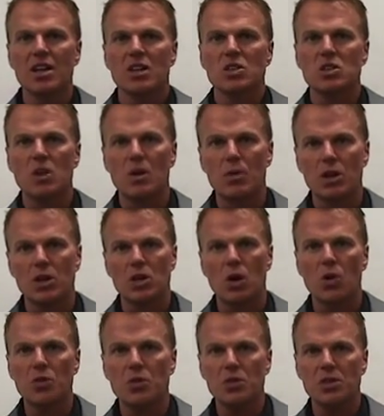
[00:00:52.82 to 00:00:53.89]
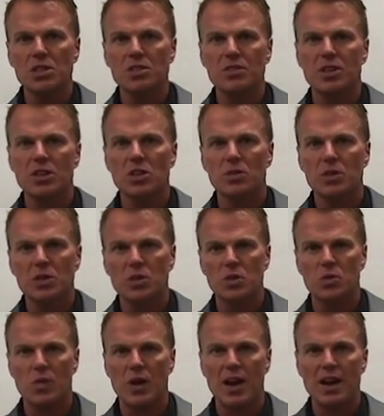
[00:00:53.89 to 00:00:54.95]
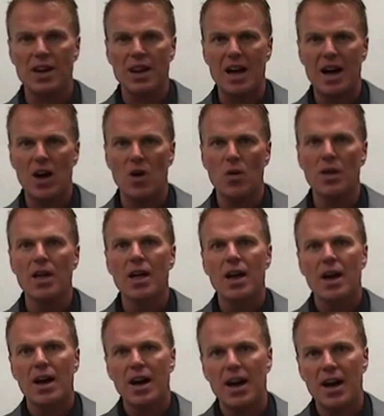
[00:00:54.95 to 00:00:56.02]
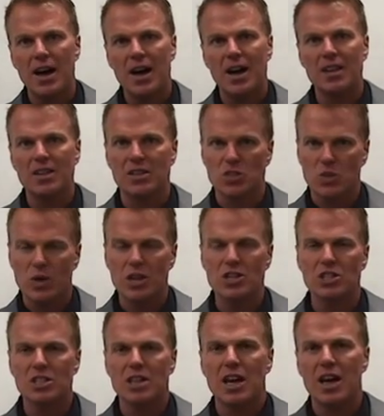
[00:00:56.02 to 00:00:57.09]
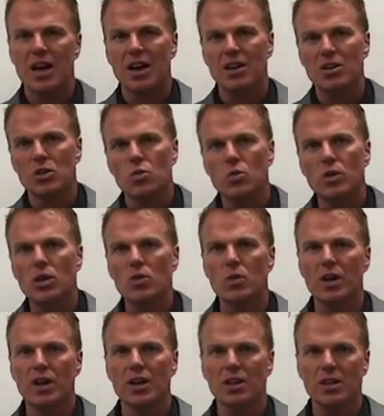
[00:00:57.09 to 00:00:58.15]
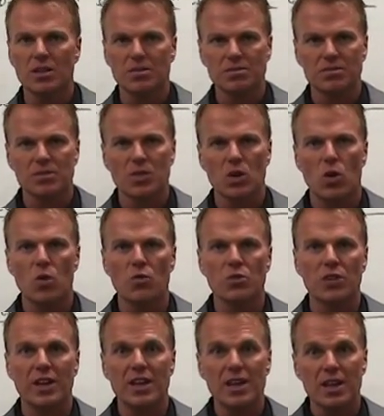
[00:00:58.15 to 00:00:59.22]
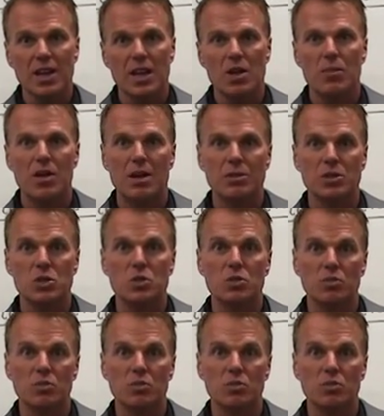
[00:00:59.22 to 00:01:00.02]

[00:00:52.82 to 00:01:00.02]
So I'm going to go through this video with you right now and this question, and we will hopefully be able to